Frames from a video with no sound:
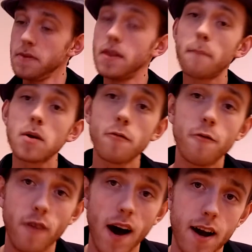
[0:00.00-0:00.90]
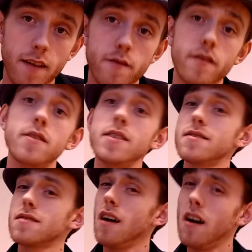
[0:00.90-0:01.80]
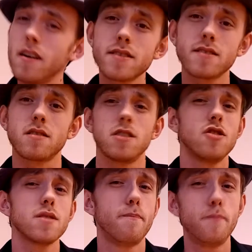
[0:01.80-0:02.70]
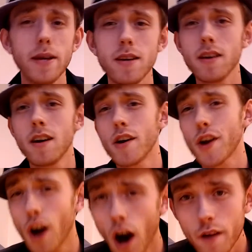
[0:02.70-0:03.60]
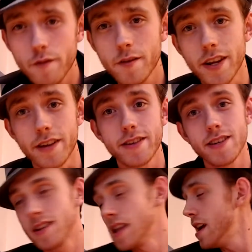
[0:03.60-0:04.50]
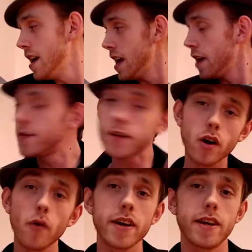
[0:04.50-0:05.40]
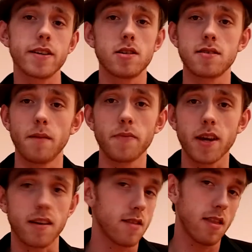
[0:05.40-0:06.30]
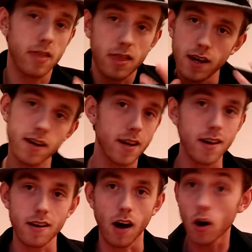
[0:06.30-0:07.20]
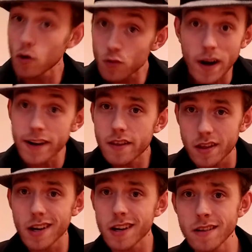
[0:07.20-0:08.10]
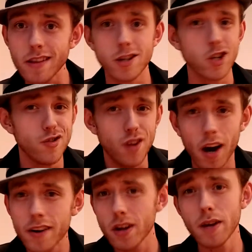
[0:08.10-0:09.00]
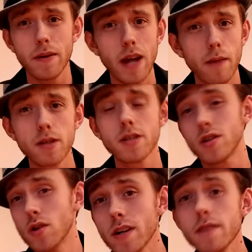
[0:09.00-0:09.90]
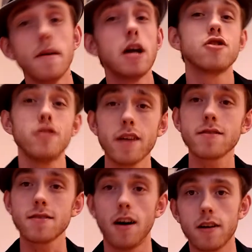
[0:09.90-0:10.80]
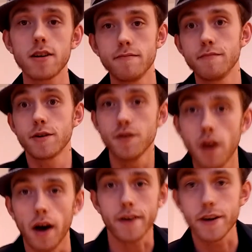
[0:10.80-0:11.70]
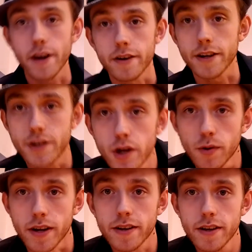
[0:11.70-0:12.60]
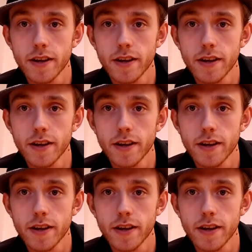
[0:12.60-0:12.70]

Number five, is honestly just be confident. If you're going into something thinking, already thinking that you're not going to be able to do it, chances are you're not going to do it.